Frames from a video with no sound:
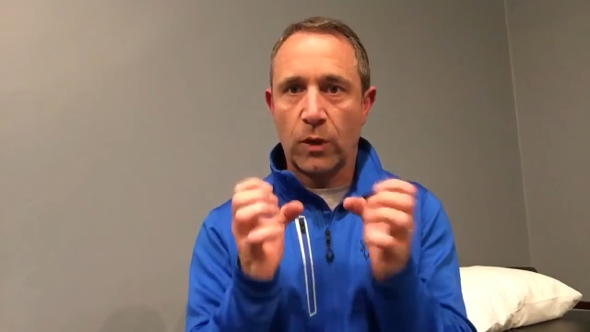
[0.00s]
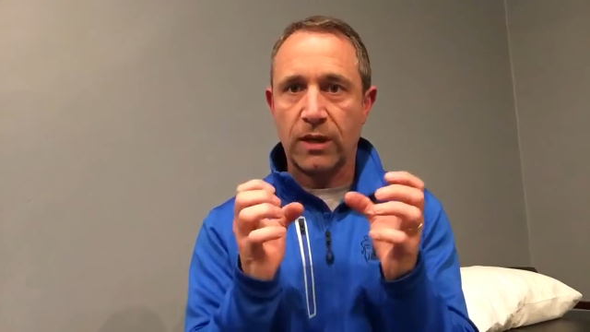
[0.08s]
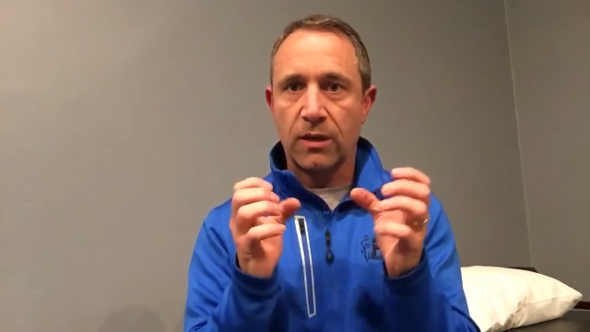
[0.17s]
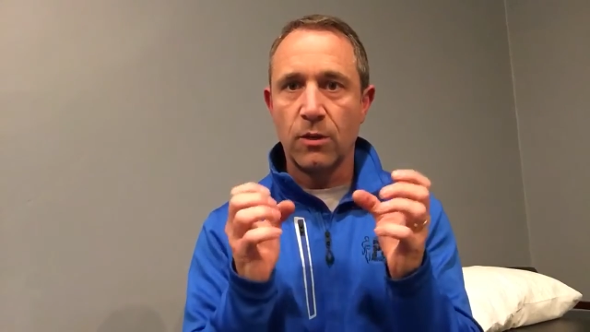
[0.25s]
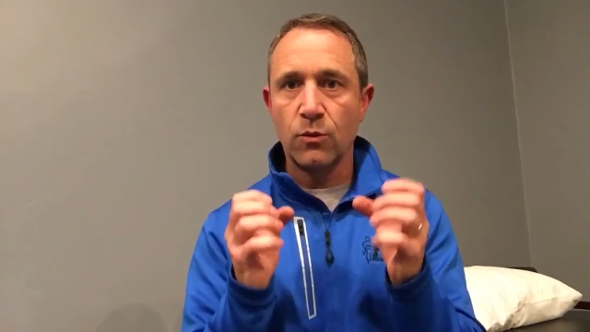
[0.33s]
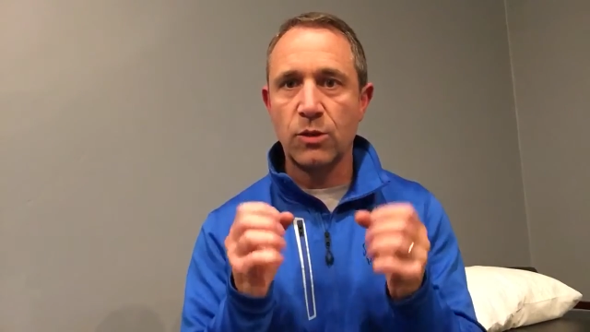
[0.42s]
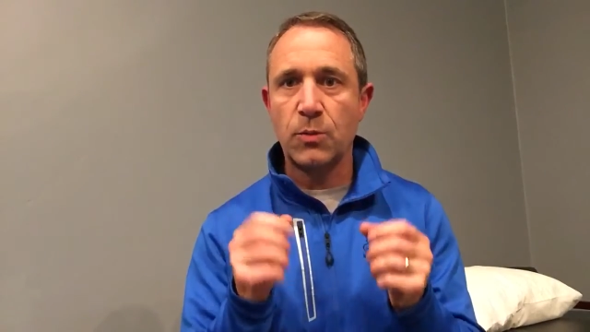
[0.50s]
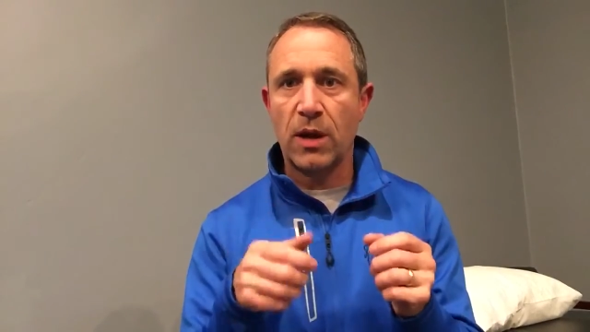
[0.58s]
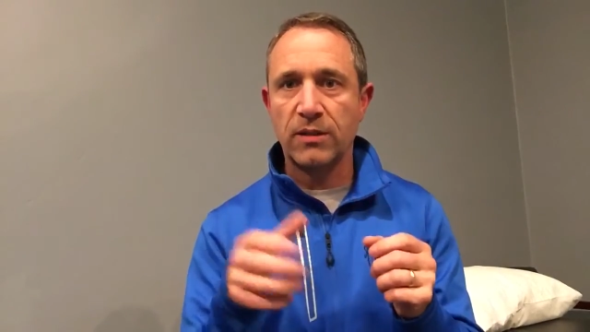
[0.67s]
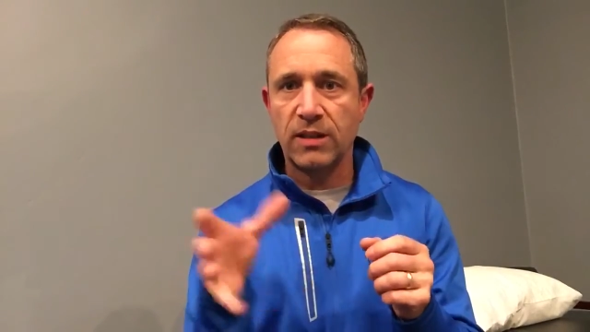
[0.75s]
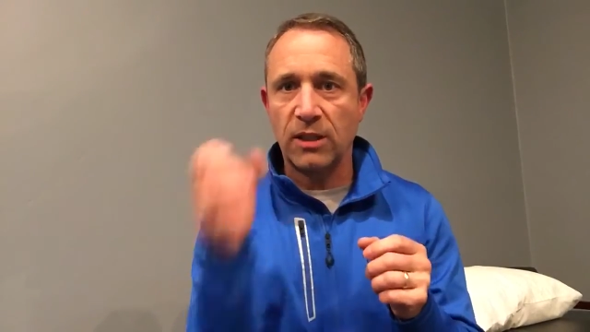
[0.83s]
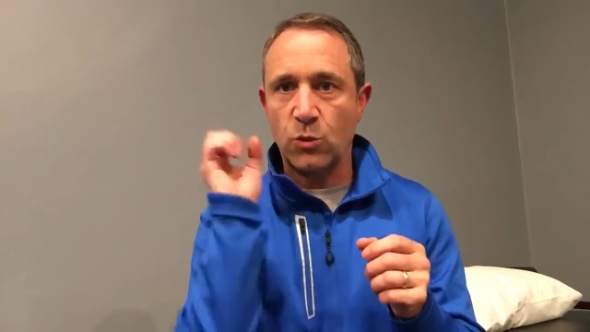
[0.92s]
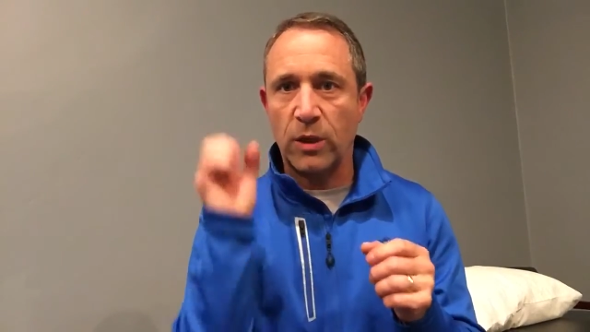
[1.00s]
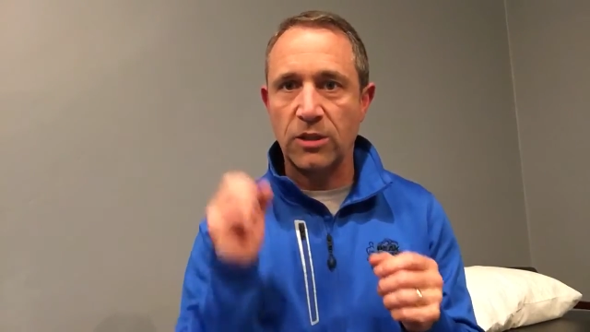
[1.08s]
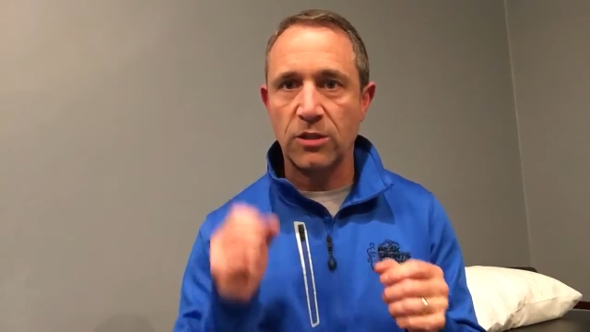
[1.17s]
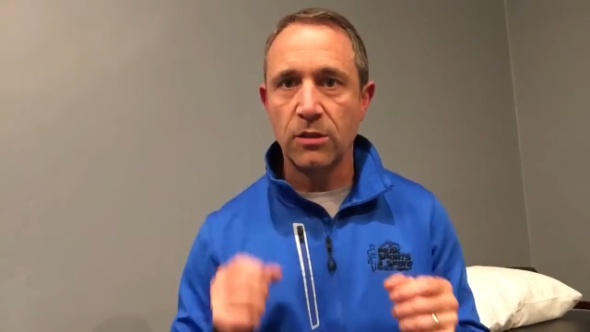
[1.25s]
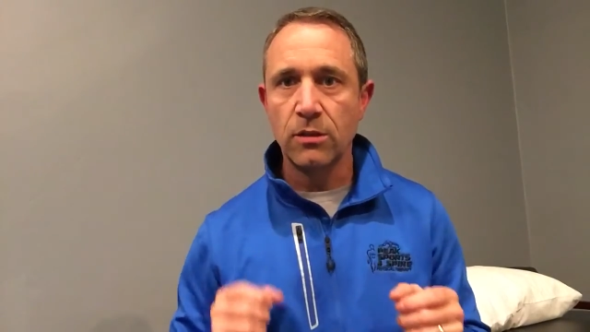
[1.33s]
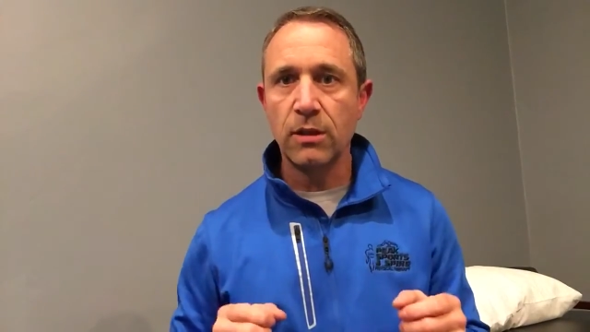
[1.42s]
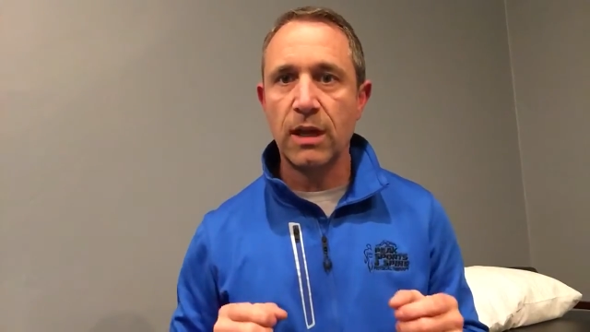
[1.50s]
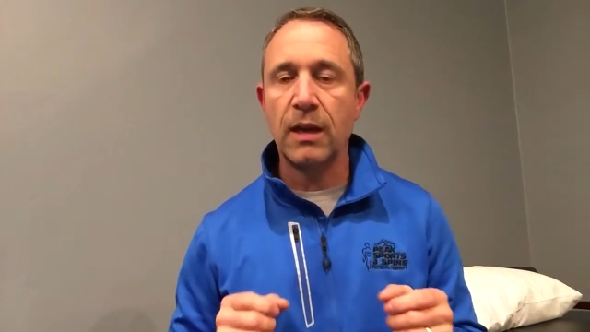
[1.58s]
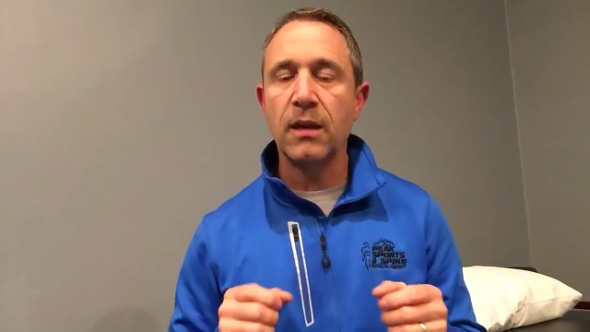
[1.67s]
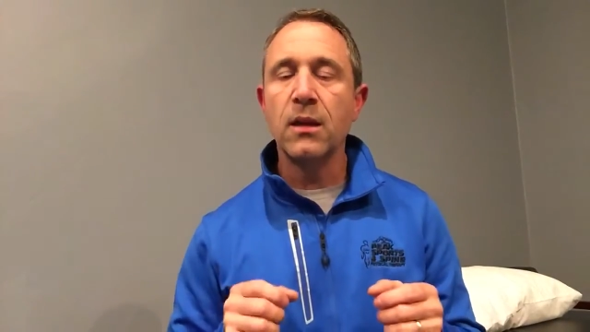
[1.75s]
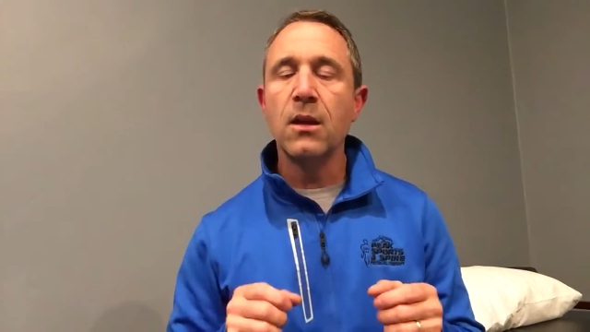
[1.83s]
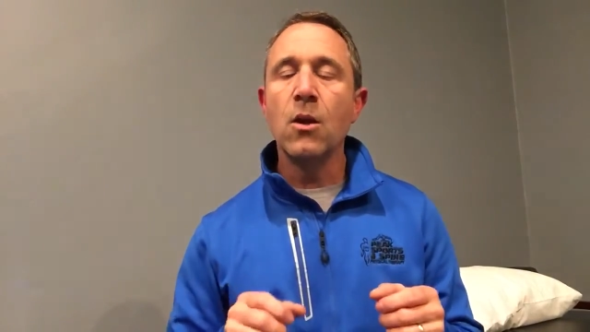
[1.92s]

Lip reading: quick response. They twitch, okay?